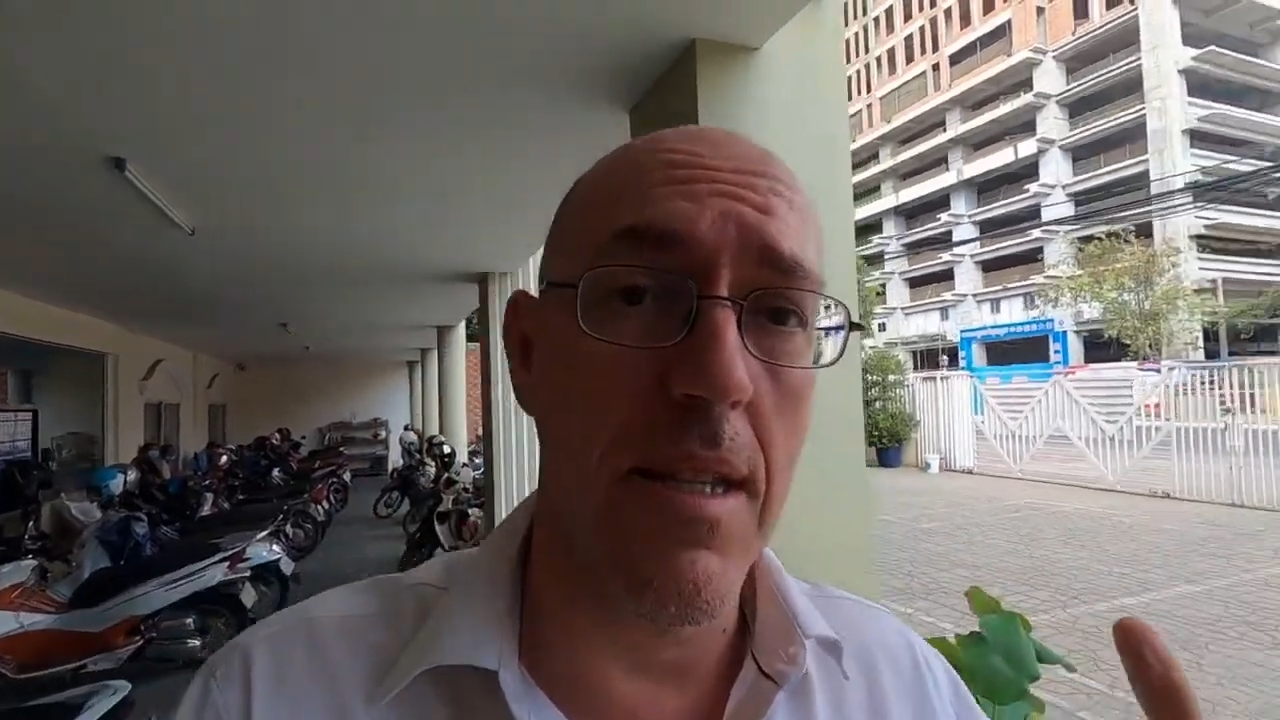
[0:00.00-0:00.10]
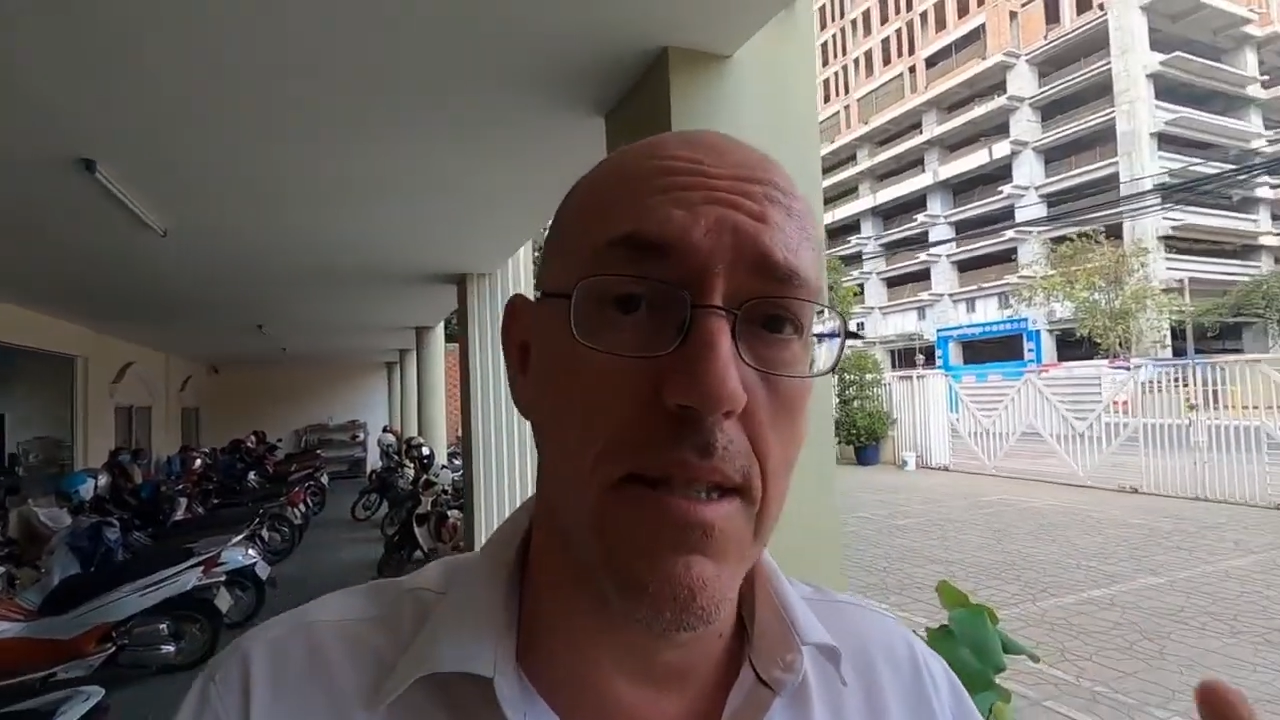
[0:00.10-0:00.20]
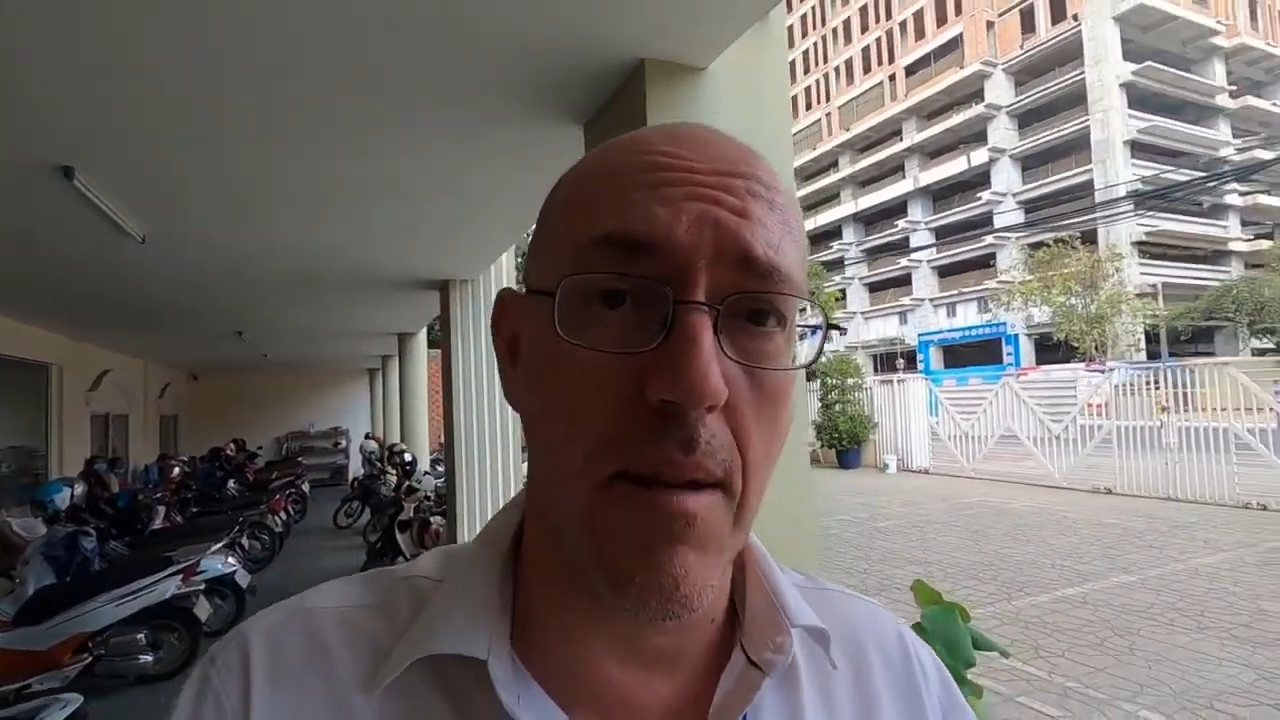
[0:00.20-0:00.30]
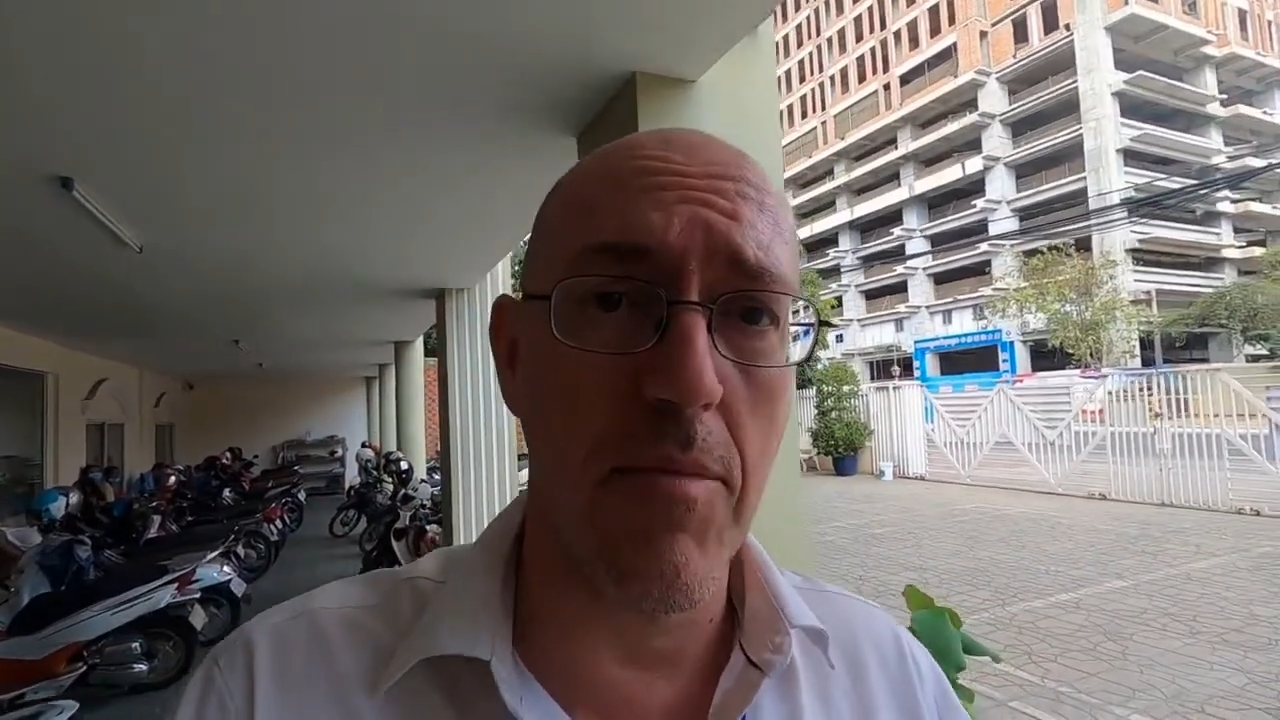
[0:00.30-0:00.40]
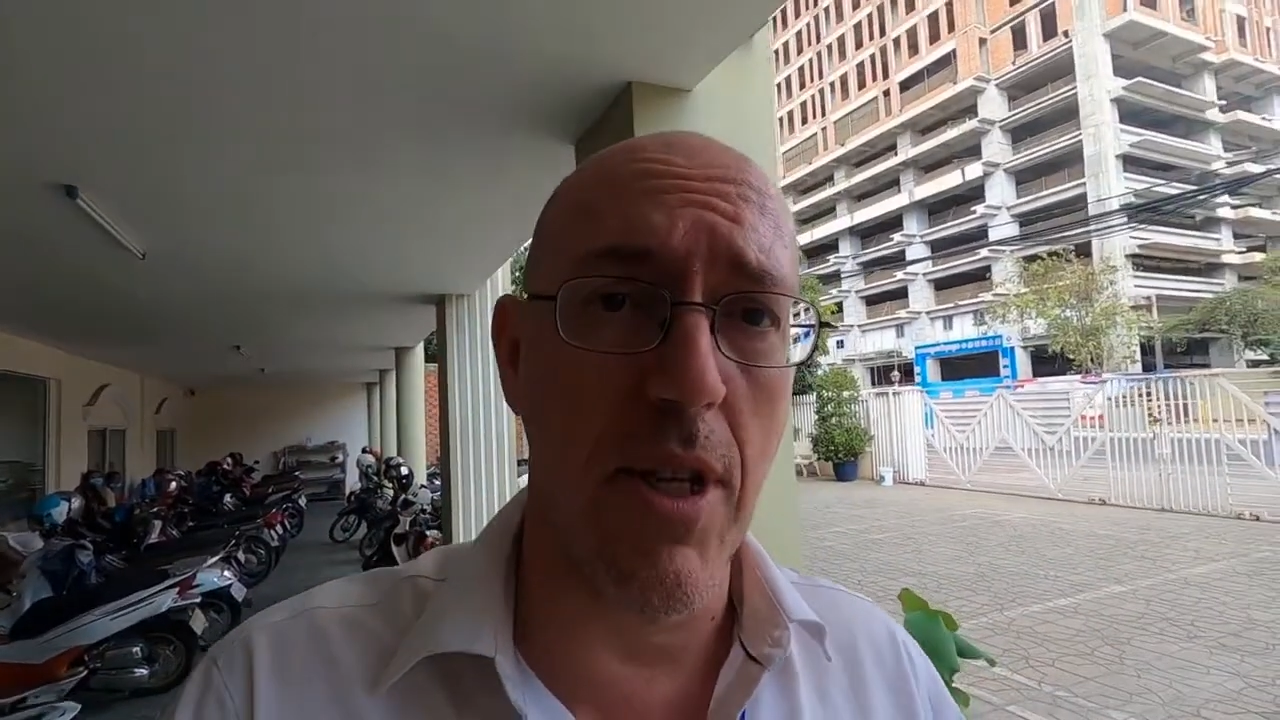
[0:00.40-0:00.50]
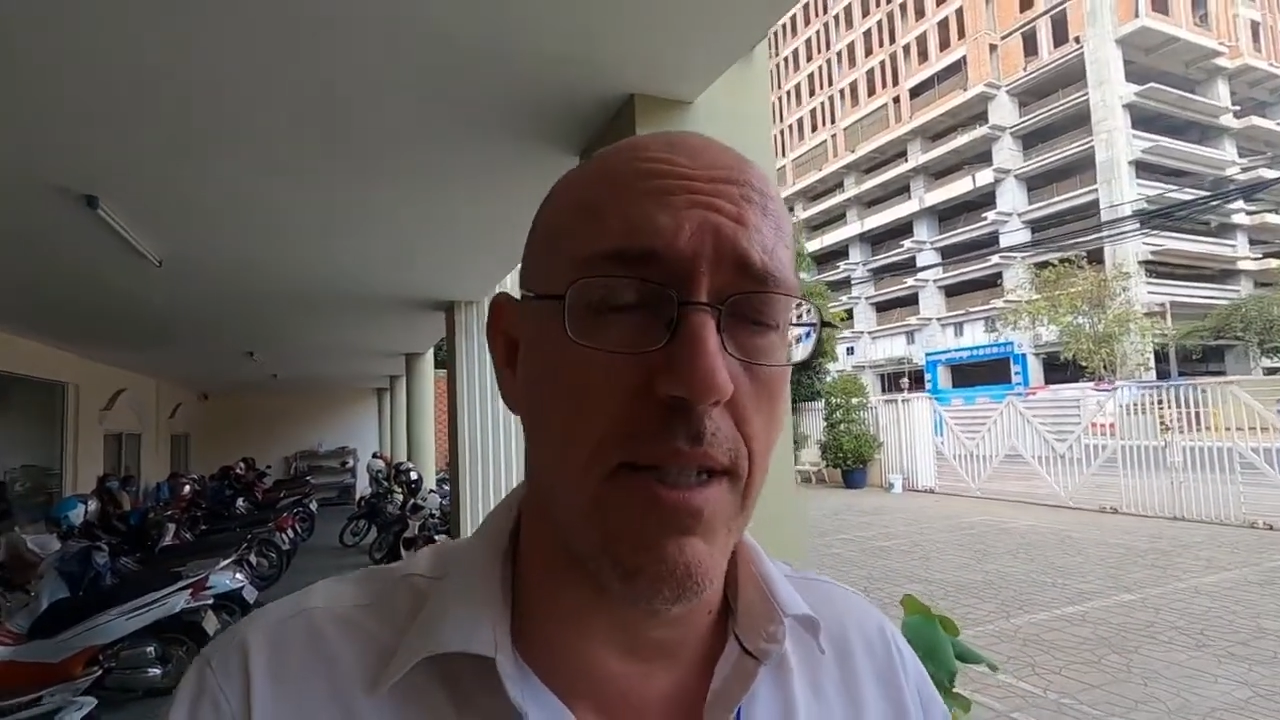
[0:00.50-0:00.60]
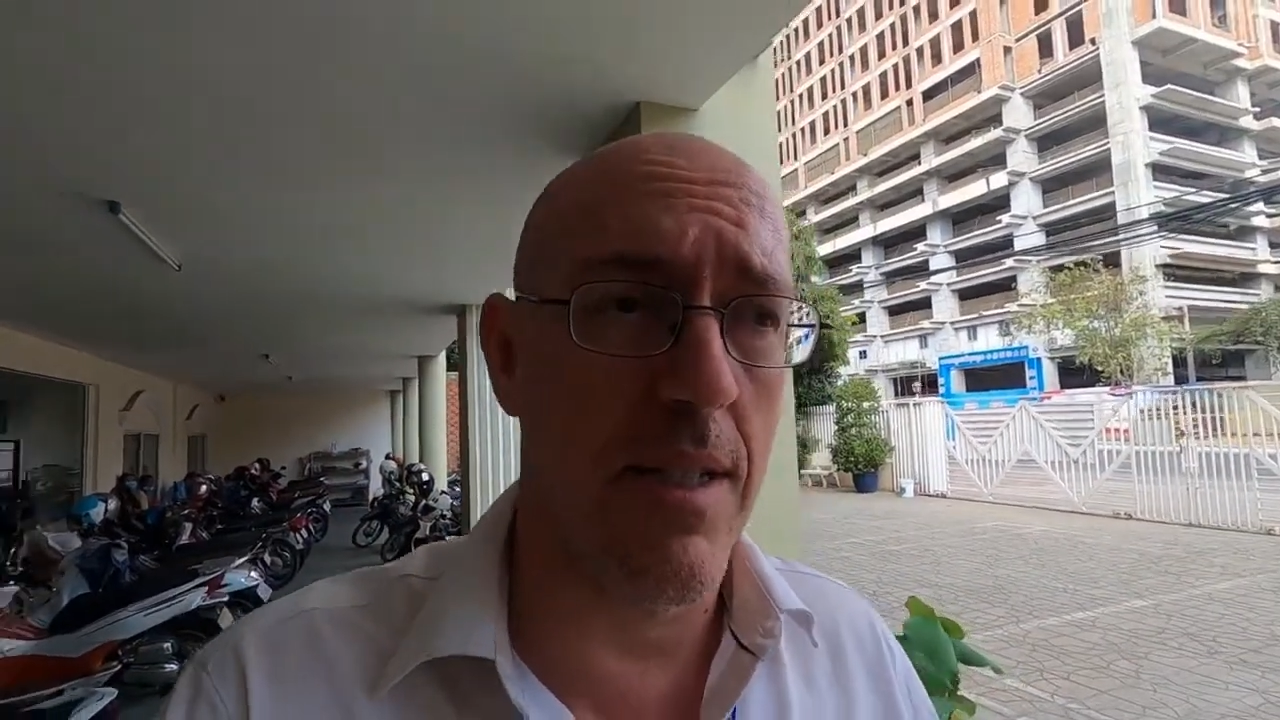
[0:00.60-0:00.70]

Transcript: subject